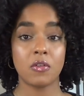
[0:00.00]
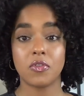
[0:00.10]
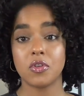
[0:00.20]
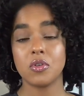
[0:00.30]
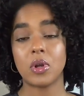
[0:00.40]

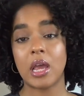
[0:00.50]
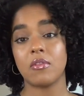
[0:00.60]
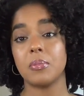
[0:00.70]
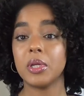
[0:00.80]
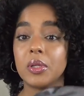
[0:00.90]
If you don't
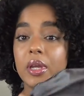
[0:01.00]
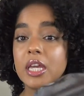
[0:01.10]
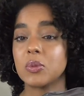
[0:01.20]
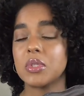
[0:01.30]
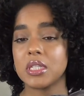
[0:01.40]
have a
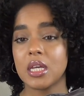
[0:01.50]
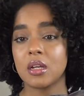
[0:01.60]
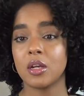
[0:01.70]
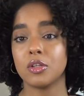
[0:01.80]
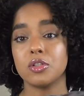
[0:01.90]
pillowcase with satin
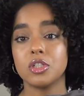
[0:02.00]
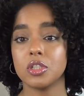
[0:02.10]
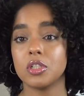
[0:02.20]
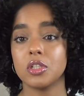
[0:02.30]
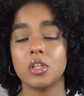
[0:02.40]
on it, you
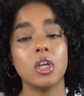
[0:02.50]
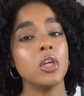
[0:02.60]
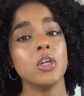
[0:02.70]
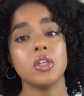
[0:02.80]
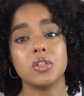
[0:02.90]
should.
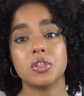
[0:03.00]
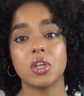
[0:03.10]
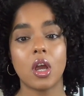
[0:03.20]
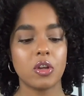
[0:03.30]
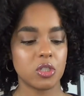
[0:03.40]
Your
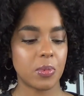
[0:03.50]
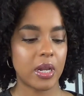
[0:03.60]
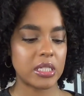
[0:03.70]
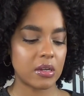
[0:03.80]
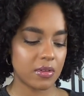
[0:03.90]
scarves, your
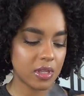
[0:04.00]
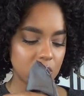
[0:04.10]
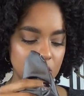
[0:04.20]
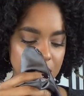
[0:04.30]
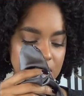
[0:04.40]
bonnets,
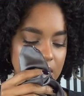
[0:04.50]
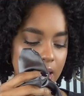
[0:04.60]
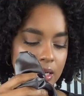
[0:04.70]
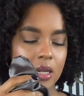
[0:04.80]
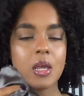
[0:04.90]
everything should be
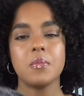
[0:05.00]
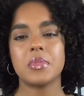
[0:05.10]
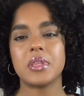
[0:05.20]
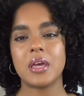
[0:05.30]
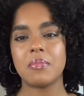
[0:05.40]
satin.
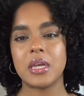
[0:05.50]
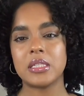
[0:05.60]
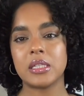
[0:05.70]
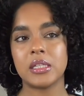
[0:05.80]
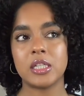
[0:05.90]
But that
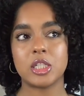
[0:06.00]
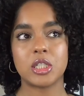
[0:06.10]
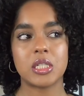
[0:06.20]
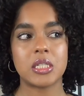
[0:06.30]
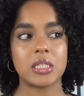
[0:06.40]
basically
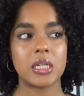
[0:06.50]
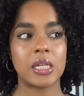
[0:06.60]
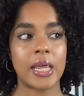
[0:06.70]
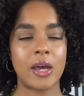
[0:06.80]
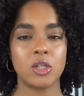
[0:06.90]
just
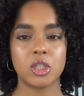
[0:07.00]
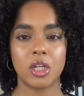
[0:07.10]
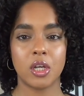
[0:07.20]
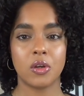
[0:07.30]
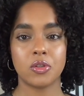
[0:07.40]
allows your
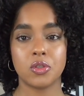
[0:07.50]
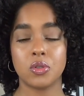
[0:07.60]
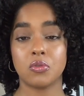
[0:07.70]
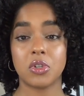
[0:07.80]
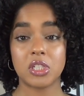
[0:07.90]
hair
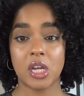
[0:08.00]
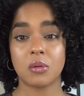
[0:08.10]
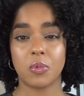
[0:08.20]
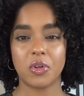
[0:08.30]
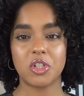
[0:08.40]
to
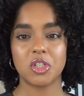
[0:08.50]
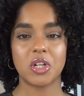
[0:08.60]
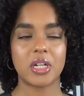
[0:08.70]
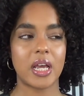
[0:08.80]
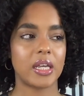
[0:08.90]
retain
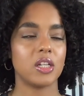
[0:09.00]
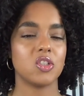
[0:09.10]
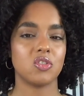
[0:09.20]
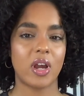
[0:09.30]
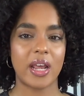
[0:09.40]
moisture and not get
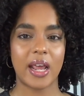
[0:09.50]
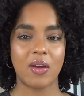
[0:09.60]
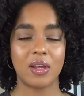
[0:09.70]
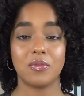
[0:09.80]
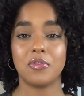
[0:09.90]
dried
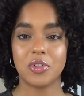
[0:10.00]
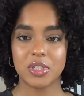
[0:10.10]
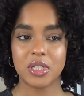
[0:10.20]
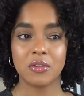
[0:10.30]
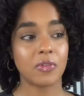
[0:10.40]
out and
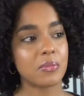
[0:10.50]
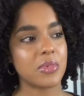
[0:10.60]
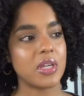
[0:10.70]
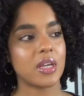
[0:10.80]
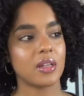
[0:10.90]
frizzy from
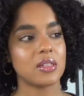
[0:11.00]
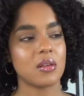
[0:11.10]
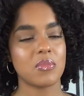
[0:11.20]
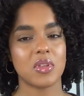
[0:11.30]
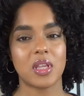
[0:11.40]
being on
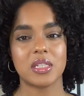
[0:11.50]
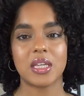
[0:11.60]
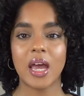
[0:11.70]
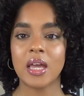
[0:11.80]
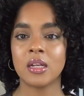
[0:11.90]
something that's
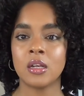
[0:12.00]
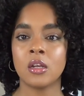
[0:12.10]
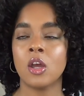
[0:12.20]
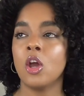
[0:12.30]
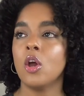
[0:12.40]

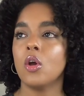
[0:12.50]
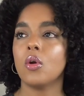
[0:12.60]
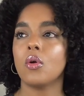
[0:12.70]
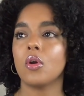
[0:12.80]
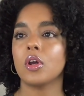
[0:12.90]
cotton
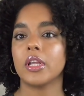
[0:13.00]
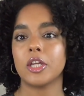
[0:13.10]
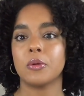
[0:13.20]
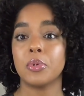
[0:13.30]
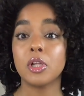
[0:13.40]
or
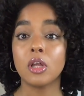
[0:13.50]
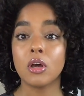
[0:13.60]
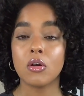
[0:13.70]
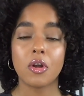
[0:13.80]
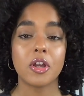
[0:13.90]
like your
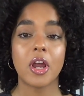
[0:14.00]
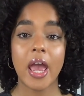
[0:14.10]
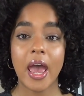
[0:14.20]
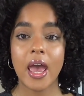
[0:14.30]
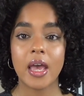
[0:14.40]
pillow or your
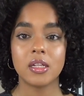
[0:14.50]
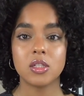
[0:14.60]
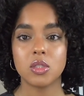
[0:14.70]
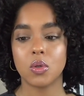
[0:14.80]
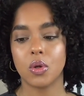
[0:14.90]

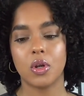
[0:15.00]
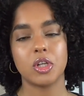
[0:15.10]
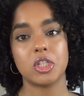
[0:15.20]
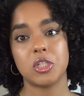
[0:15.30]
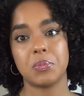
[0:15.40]
hats
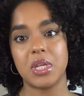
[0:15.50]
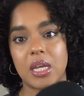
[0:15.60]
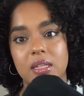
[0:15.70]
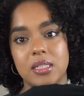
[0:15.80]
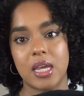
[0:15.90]
or just
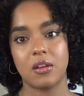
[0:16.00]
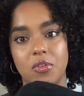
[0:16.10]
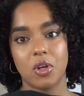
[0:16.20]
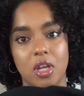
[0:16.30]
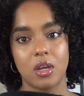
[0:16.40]
being outside
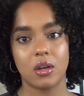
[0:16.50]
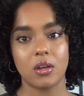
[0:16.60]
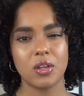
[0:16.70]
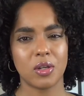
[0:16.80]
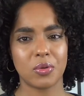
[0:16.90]
if your
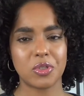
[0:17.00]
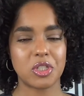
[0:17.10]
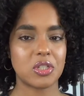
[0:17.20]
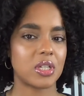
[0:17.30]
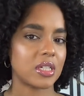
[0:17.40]
hair, you know,
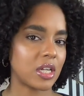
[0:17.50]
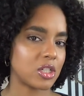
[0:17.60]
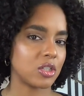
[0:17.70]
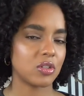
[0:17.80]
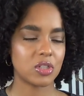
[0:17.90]
it's just like
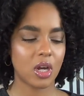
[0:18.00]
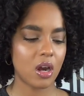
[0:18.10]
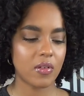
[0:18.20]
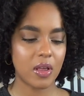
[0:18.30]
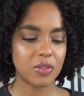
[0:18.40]
touching your
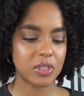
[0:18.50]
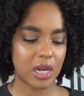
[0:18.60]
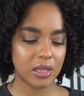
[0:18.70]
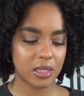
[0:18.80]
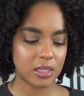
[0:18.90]
scarf, all those
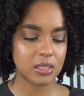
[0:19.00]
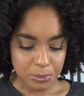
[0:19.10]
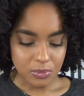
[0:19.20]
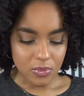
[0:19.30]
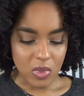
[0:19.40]
kind of things
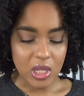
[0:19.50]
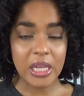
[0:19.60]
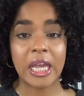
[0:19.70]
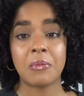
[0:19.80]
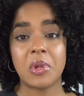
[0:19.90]

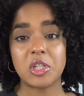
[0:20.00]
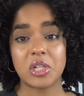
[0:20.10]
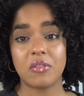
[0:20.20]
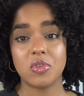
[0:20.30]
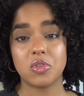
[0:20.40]
like I
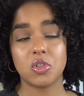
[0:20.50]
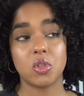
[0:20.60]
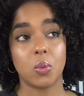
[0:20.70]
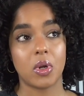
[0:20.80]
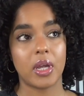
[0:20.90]
mentioned, I've used it
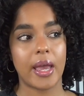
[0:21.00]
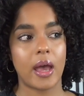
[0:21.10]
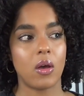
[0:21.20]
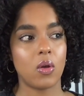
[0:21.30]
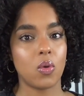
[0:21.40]
to work
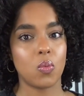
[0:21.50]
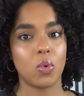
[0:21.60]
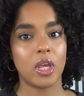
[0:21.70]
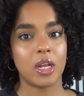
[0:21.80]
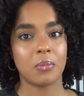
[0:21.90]
out
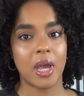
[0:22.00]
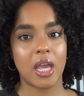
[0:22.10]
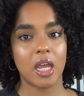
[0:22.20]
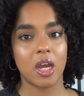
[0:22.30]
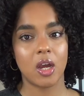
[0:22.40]
when my
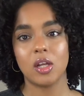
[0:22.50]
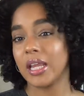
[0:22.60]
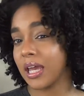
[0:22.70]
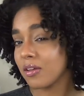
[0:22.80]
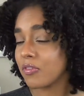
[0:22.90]
hair,
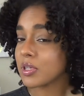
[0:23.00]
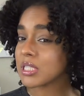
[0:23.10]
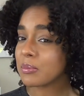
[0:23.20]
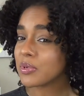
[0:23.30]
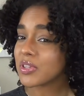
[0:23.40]
like for
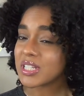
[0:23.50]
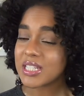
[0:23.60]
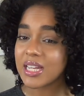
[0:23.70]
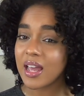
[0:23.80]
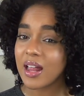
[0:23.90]
example, this
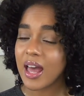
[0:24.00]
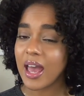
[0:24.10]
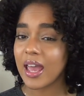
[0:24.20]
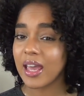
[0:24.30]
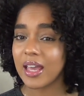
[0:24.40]
style,
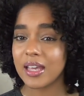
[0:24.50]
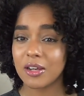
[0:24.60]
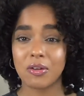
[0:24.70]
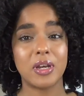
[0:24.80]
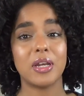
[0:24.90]
I
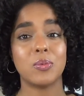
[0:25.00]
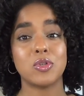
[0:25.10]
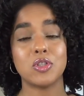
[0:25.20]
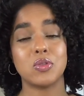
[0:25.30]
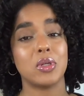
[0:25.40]
created it
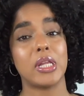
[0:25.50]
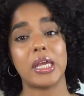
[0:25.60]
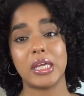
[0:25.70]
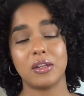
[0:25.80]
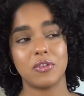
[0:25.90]
with just doing
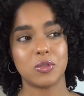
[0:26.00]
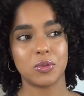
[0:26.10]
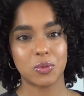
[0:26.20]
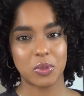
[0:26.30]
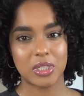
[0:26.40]
like
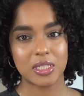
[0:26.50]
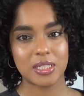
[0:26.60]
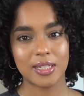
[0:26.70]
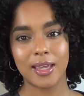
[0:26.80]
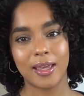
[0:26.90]
individual
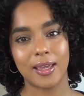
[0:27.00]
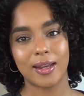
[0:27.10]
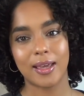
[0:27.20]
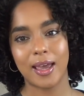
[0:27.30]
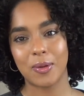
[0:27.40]
twists
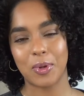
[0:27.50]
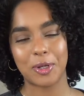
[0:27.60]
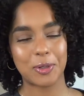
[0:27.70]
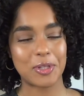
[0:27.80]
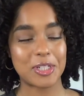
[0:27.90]
and I didn't want
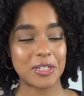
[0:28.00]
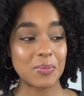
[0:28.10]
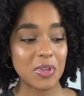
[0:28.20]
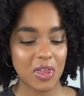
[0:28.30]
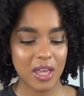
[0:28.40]
to go to the
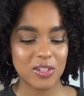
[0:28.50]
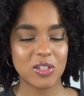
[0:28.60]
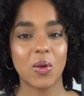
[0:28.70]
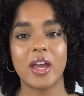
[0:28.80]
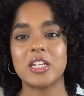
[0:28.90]
gym with that.
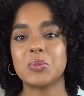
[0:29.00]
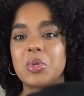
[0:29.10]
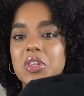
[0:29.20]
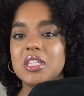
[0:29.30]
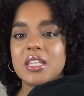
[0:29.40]
So I just
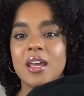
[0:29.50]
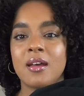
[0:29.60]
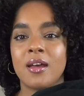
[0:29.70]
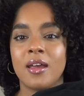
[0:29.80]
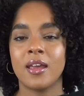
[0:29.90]
put this head
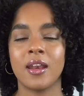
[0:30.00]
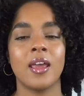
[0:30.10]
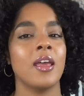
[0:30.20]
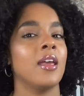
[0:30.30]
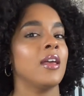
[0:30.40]
on
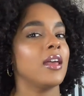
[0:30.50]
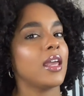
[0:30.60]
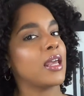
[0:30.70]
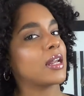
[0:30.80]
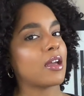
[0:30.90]

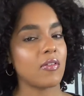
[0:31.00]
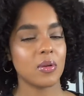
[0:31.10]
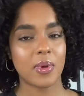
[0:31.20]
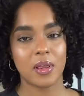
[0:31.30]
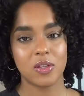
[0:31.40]
and
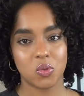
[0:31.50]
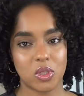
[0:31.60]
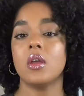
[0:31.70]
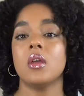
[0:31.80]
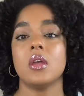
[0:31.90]
covered up all this with.